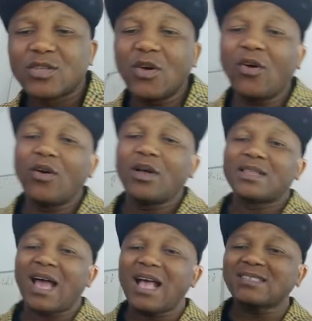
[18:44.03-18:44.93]

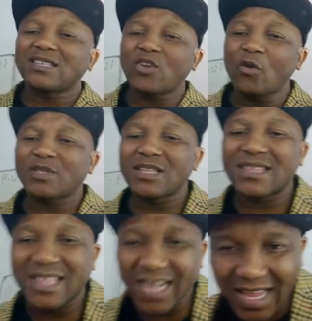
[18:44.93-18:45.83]
So the answer is
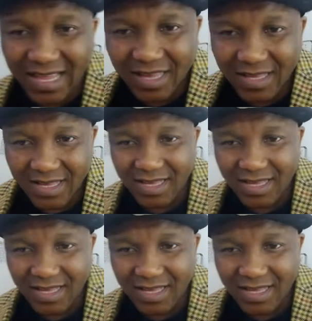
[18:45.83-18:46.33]
option 3.